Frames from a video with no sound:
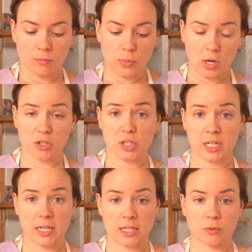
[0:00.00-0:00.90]
beyond just
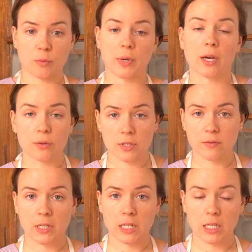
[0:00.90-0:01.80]
connecting with my own
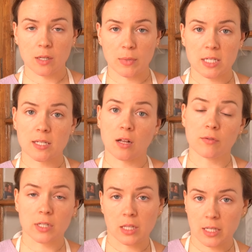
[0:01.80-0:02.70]
divinity and
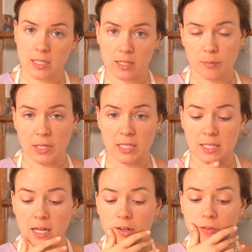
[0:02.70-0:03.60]
myself and cleansing
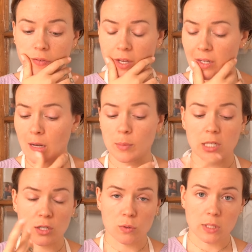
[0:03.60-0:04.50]
myself and coming
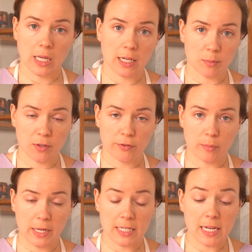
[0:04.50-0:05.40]
into alignment for
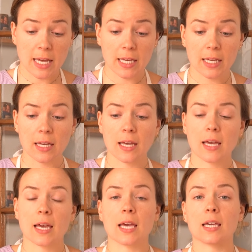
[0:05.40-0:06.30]
my day,
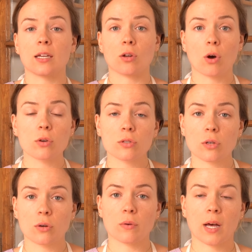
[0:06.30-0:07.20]
it can
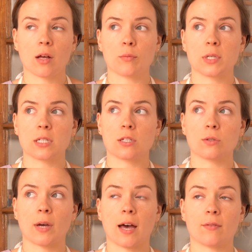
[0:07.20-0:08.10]
also help me
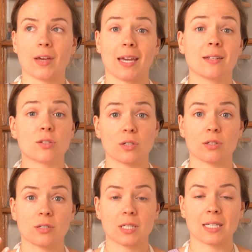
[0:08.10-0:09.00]
to have
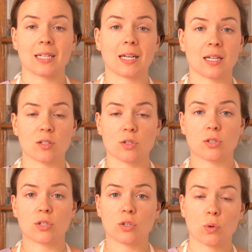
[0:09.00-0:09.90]
answers, to get
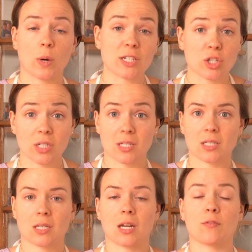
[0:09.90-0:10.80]
answers to
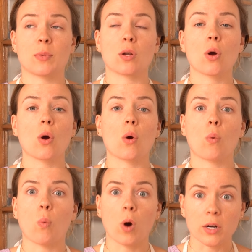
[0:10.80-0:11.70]
questions that I've been
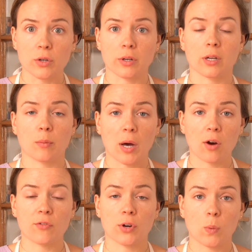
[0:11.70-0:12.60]
wondering
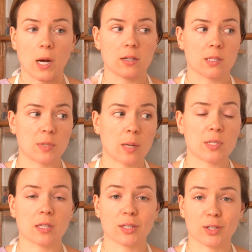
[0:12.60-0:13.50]
about for a while.
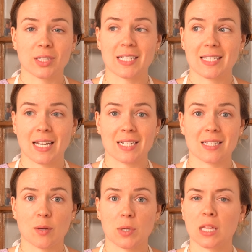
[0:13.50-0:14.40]
Sometimes I'll literally say to
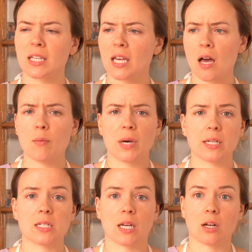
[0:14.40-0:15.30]
somebody like, yeah, I'll
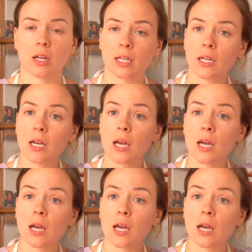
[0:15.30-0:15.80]
meditate on it